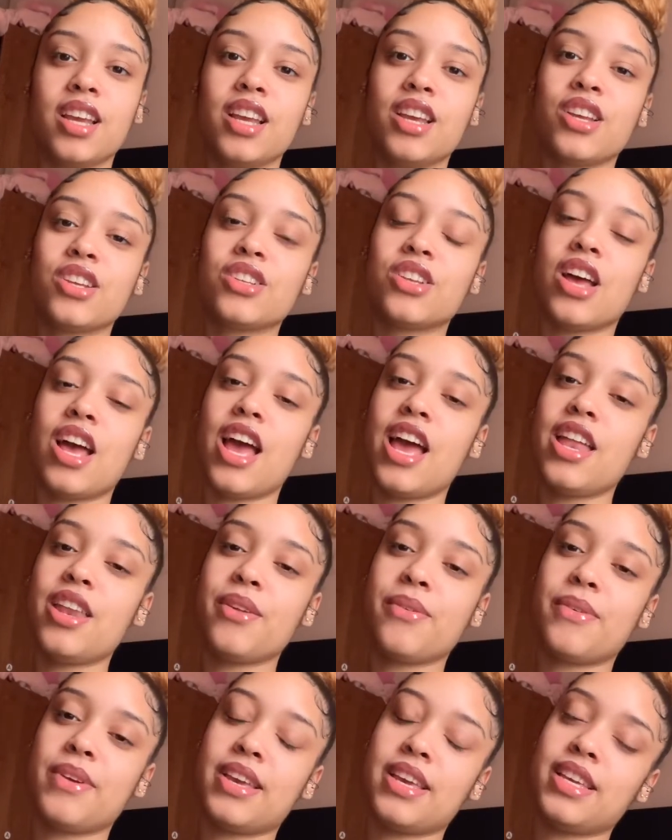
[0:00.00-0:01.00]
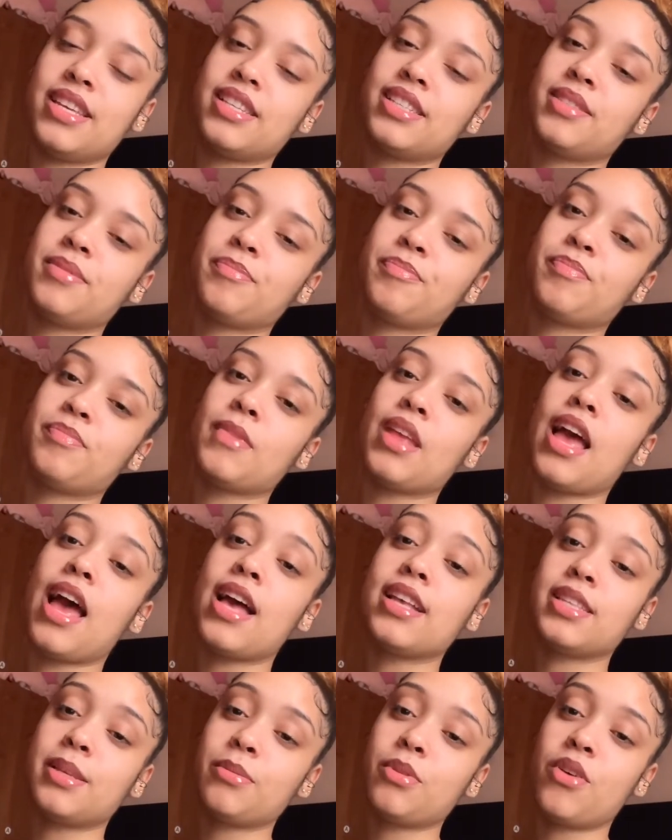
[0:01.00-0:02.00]
So anyways,
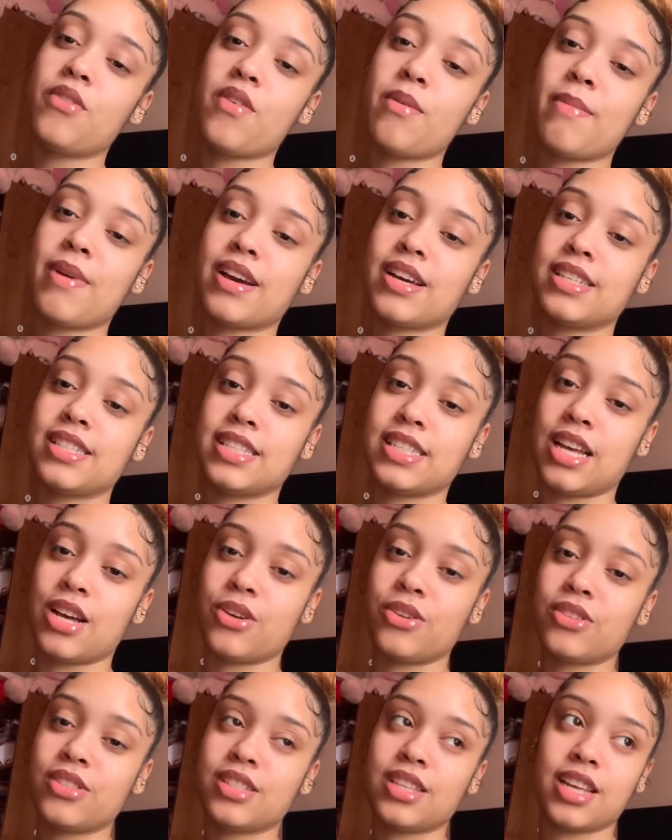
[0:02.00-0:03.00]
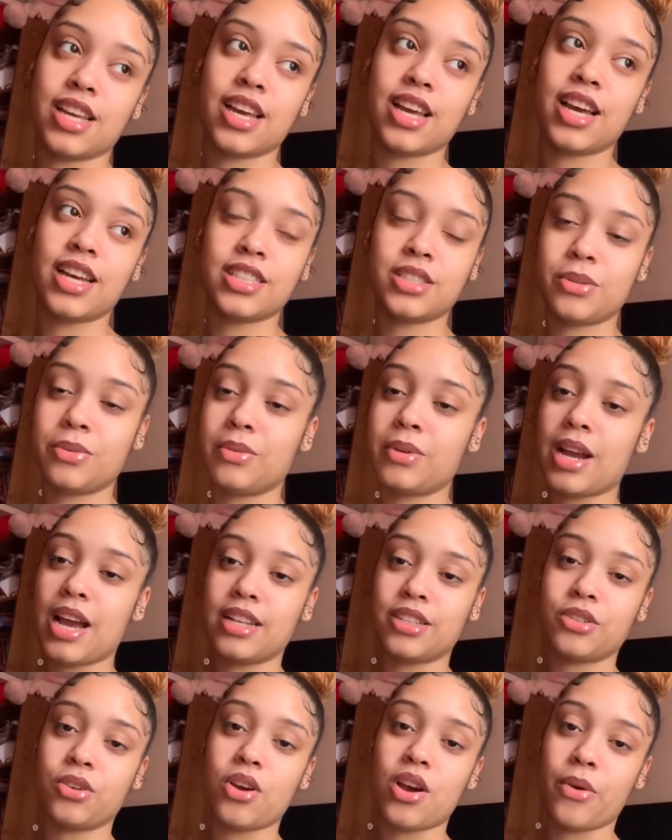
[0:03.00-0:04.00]
I slept over at my cousin's house. Like, I got to where I
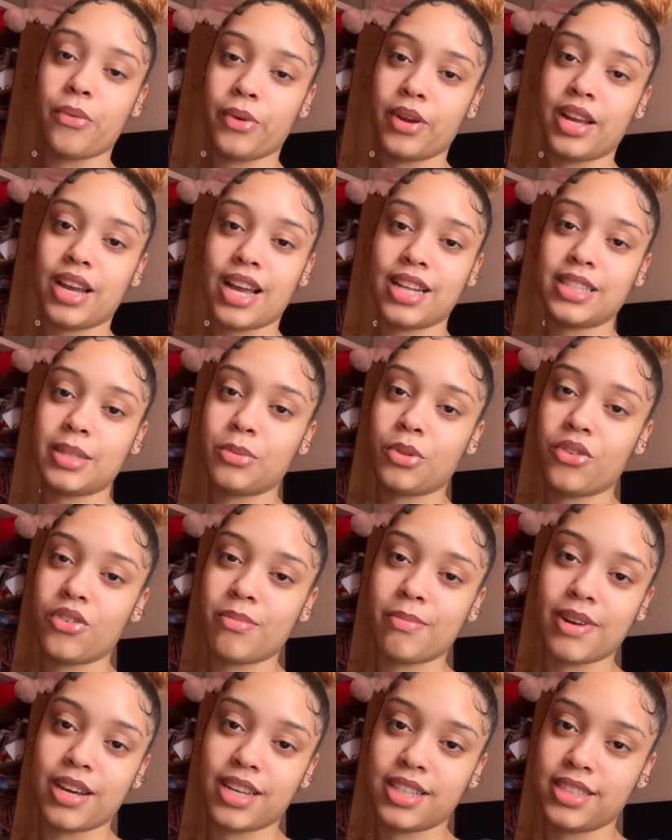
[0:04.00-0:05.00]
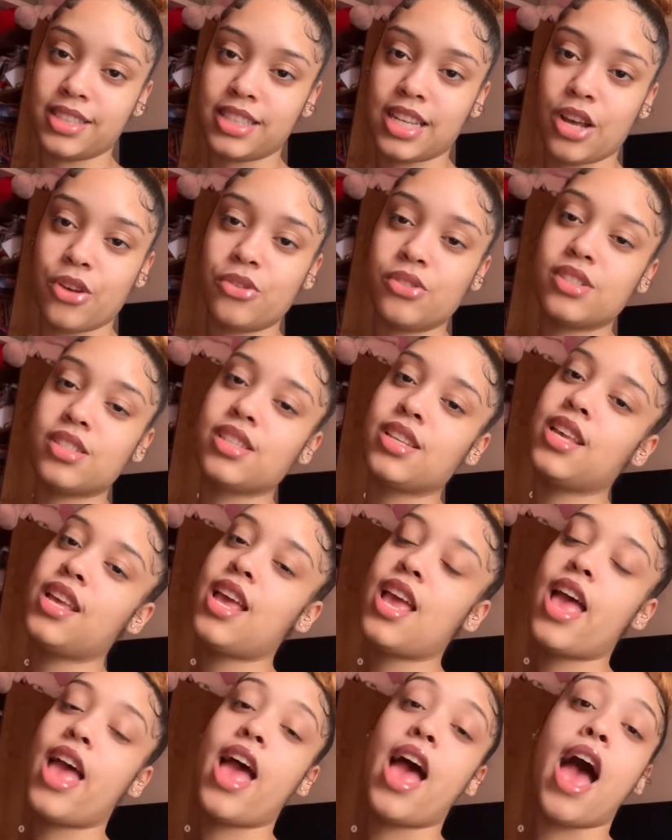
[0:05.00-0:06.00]
had to go at work. I slept over at my cousin's house.
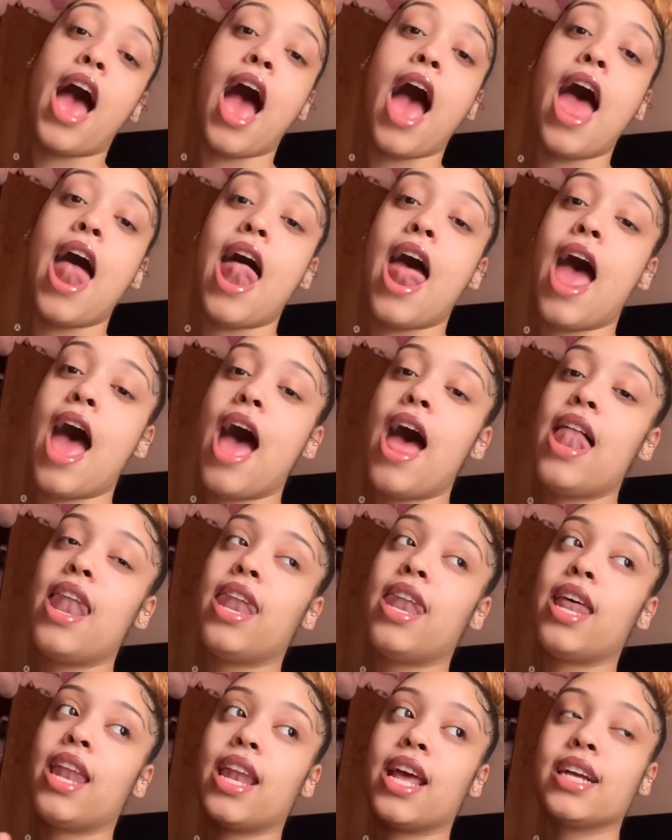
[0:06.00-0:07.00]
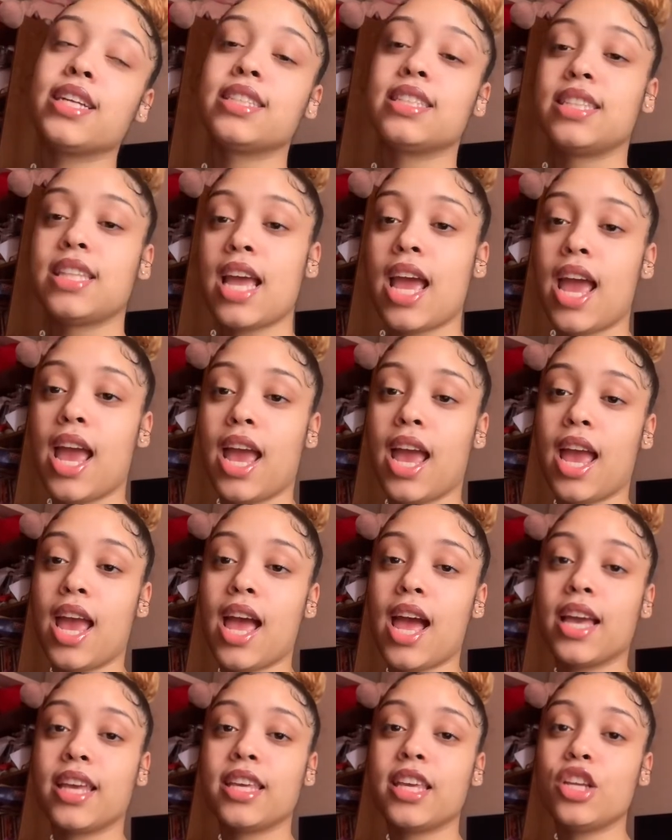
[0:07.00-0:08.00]
And the next day,
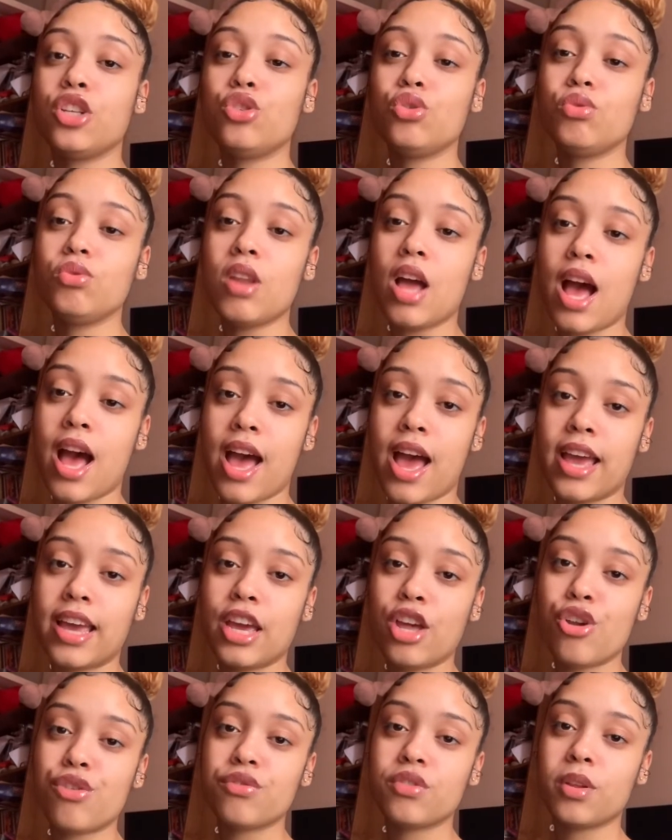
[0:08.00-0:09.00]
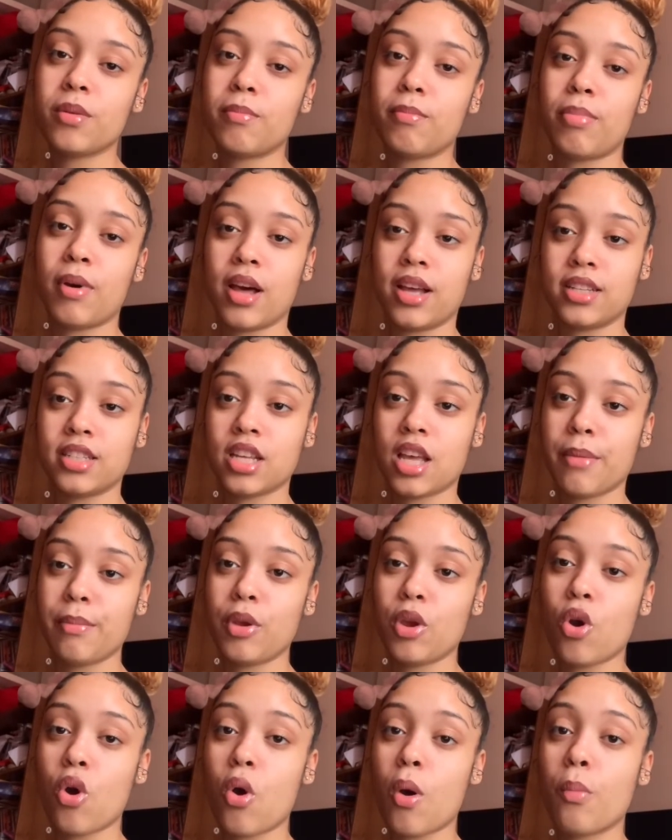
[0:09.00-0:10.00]
I kid you not, I get off the bus
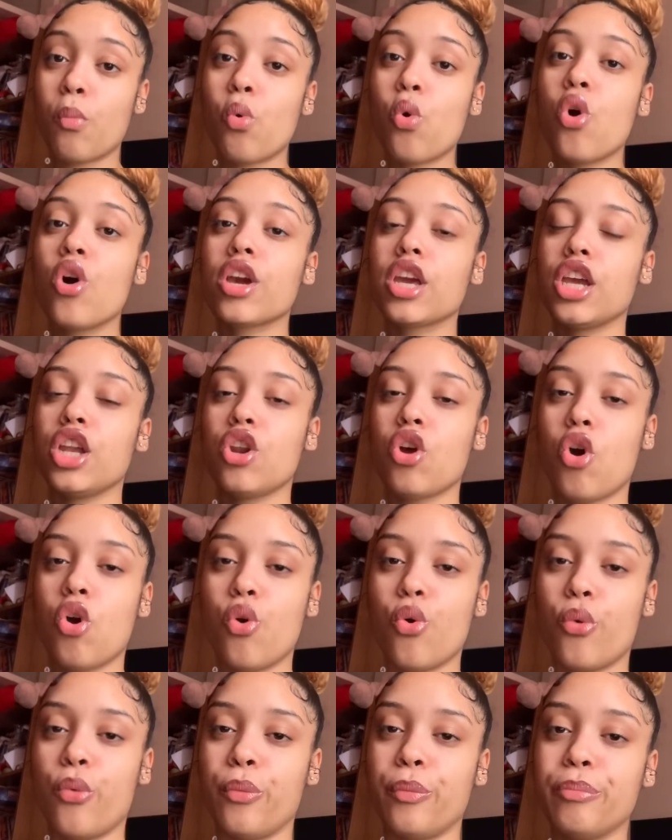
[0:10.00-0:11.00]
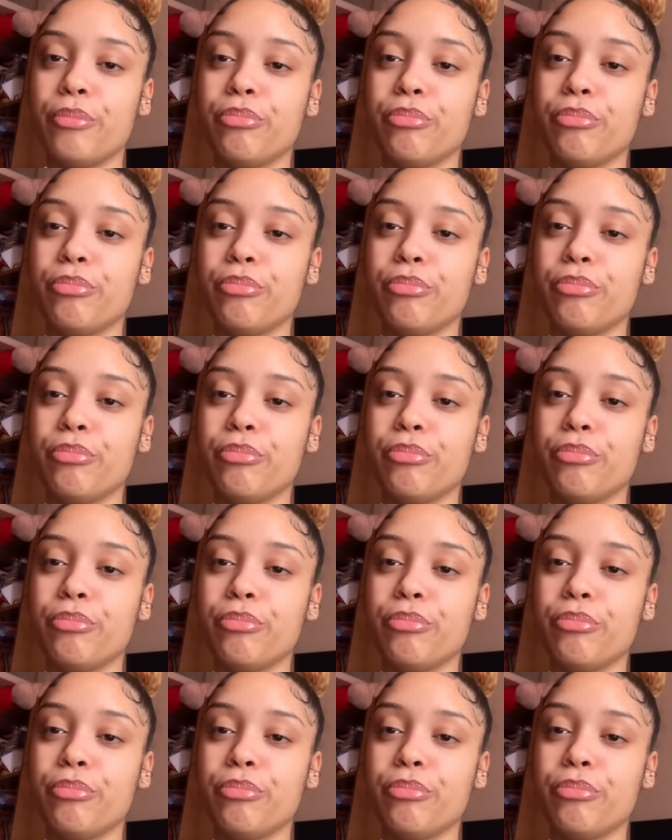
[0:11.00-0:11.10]
coming home, walking home.